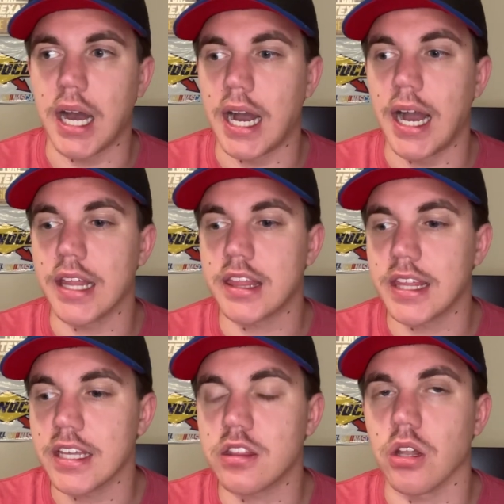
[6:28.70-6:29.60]
I
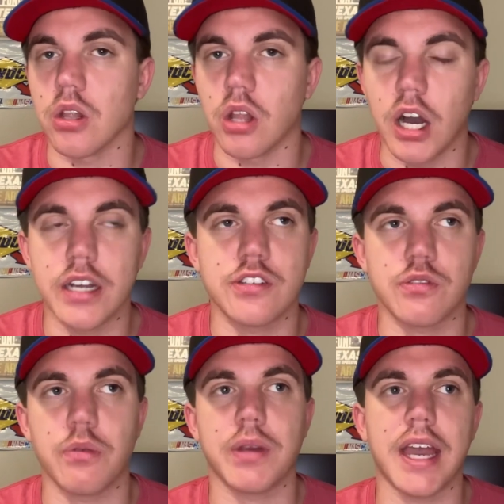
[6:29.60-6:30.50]
think the longest
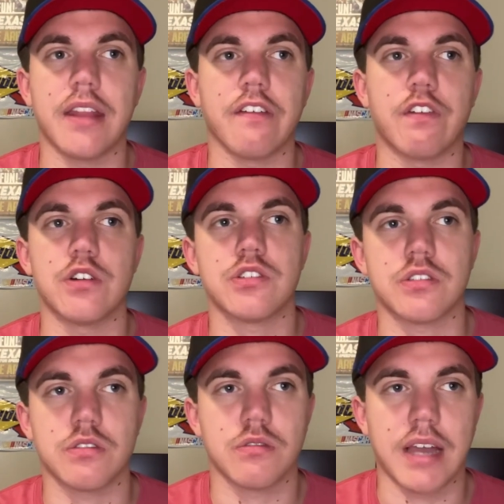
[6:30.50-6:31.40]
run we had in the first
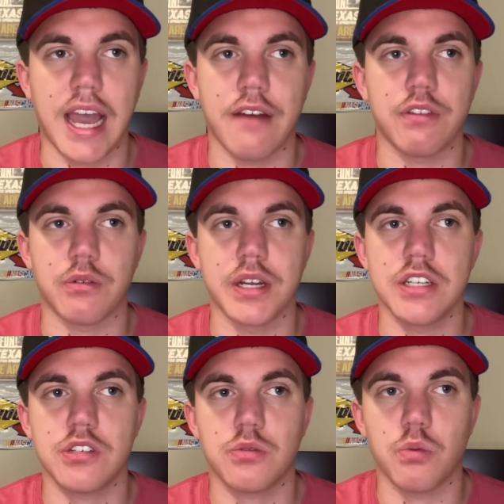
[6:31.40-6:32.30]
half of the
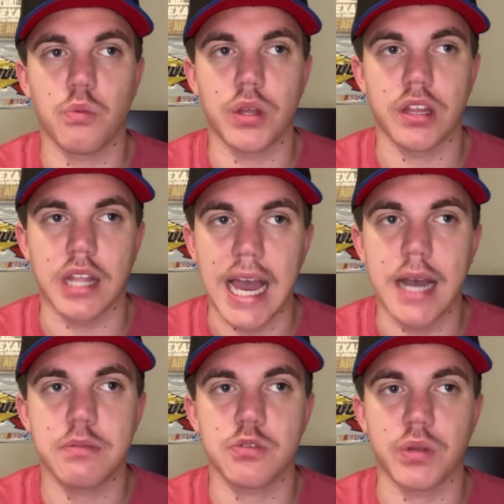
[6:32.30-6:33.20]
race with
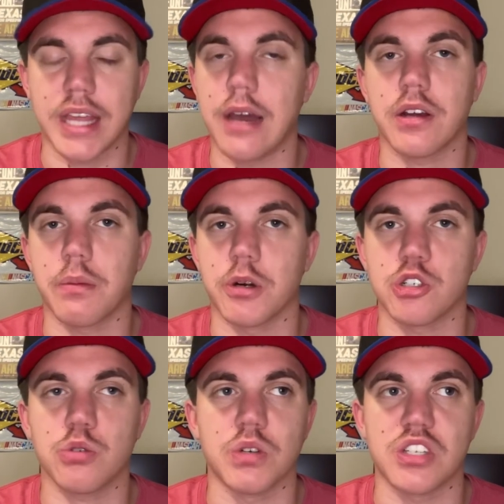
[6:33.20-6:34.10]
laps without a
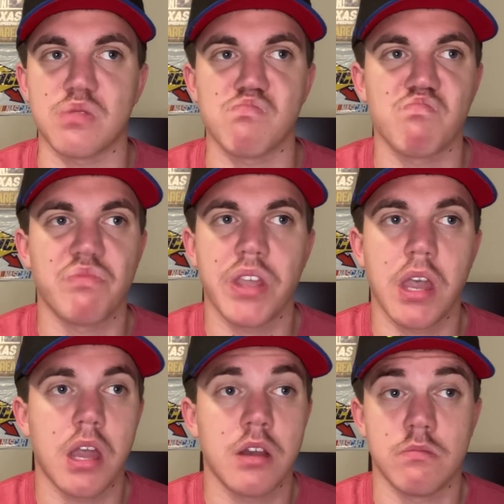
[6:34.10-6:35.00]
commercial was
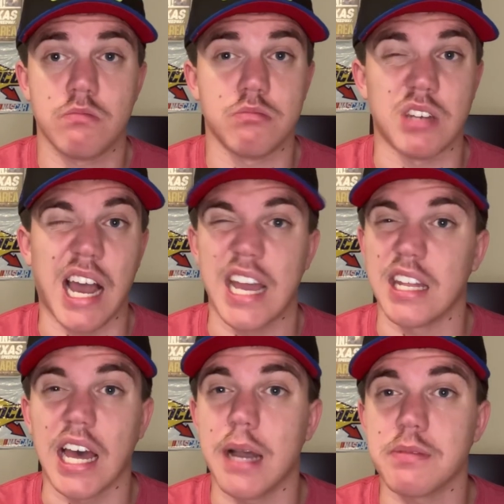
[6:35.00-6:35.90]
9
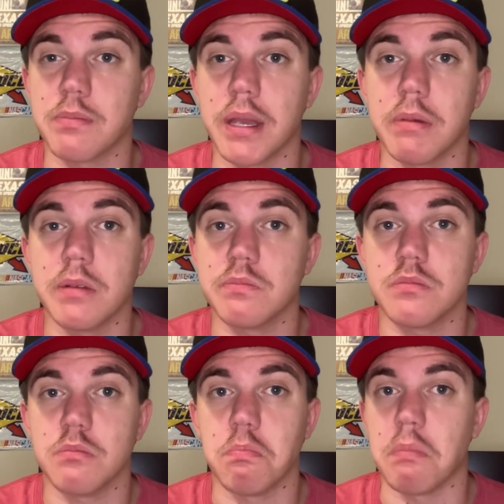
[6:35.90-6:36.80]
laps, maybe.
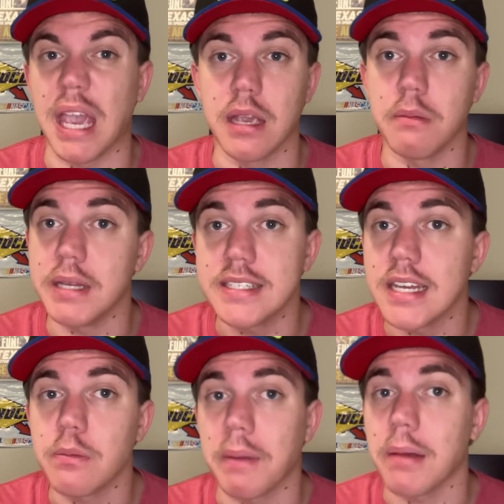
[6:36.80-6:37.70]
Maybe
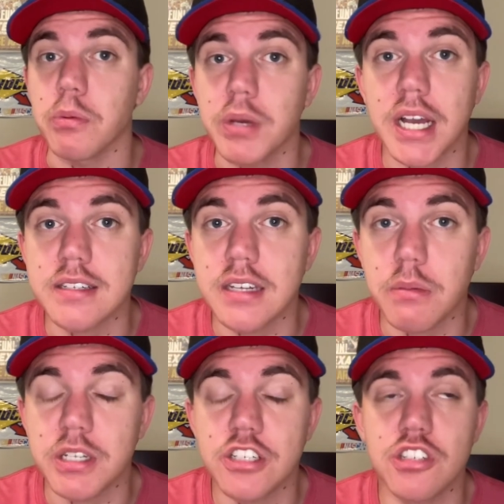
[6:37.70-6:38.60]
10. Maybe we got to
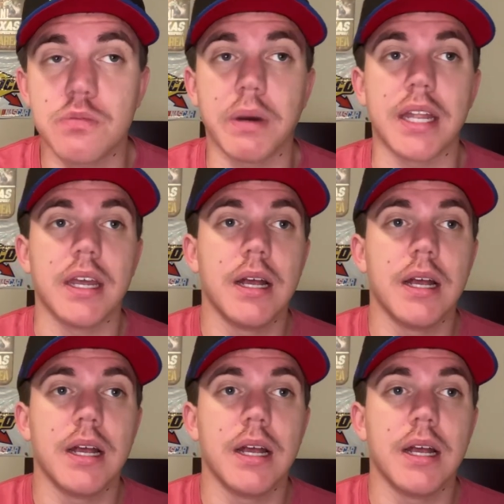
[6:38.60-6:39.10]
double digits. But